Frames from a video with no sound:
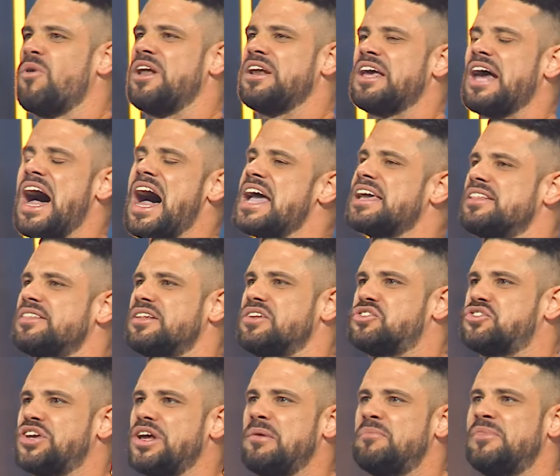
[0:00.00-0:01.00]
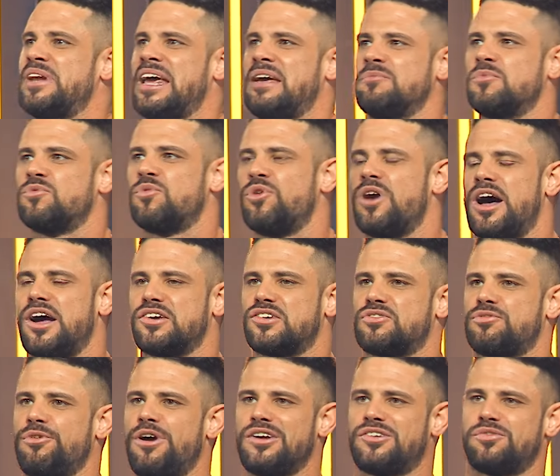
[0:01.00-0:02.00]
one guy in the gym named
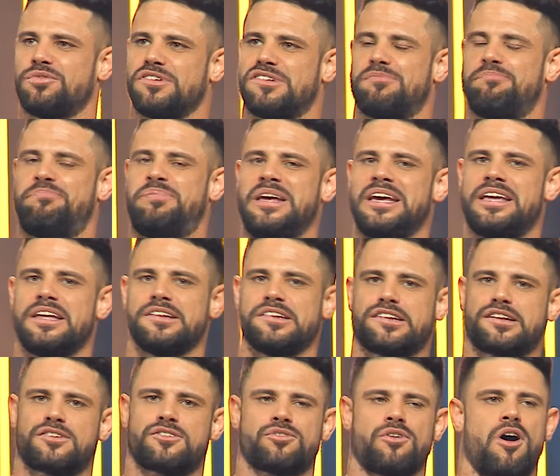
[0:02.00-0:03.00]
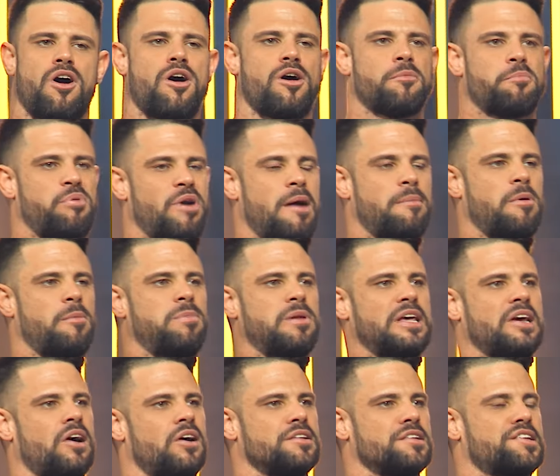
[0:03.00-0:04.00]
Rush. Rush was big and strong,
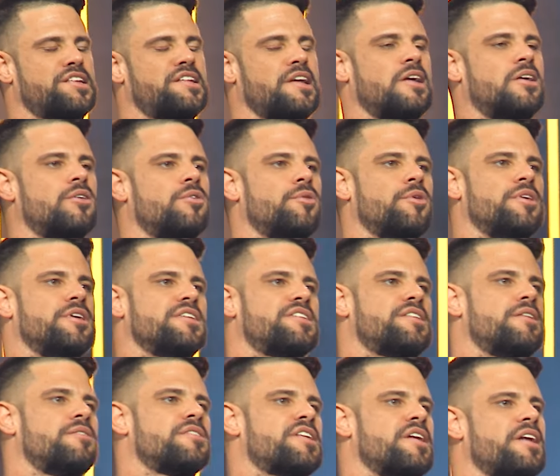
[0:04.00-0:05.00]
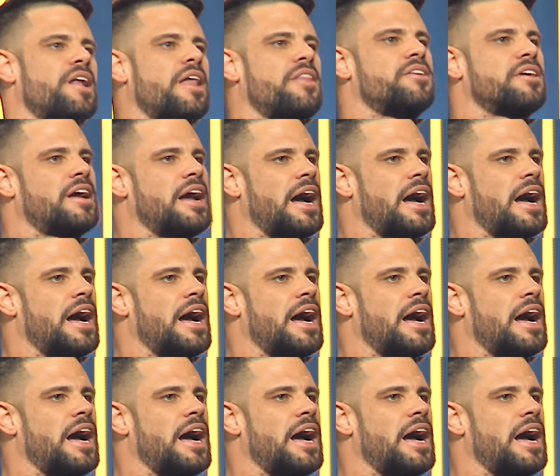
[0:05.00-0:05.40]
probably on steroids. There was another